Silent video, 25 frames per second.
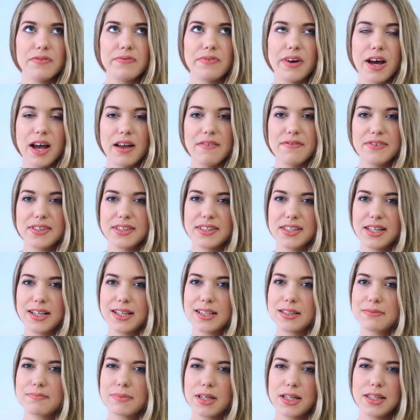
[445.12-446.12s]

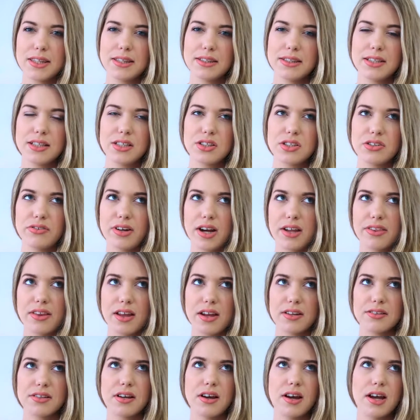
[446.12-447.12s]
5-6 months-ish, around
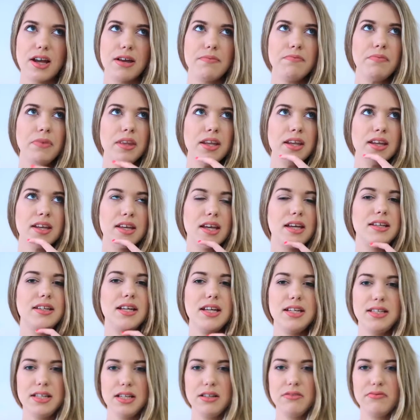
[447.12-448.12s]
that time, and
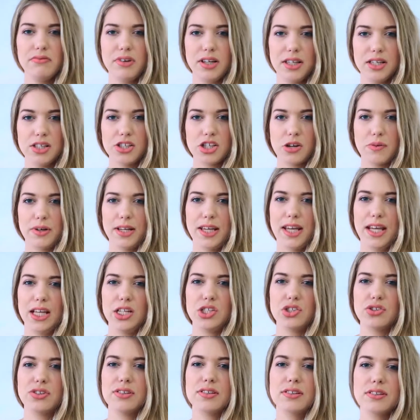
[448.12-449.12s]
he didn't really show any
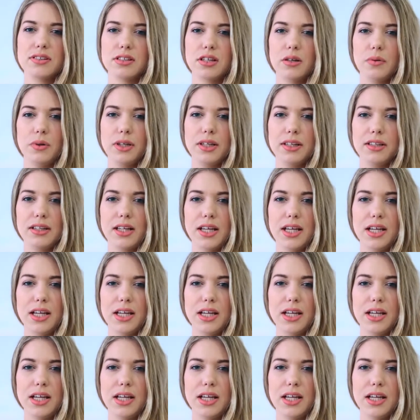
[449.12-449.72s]
interest to it.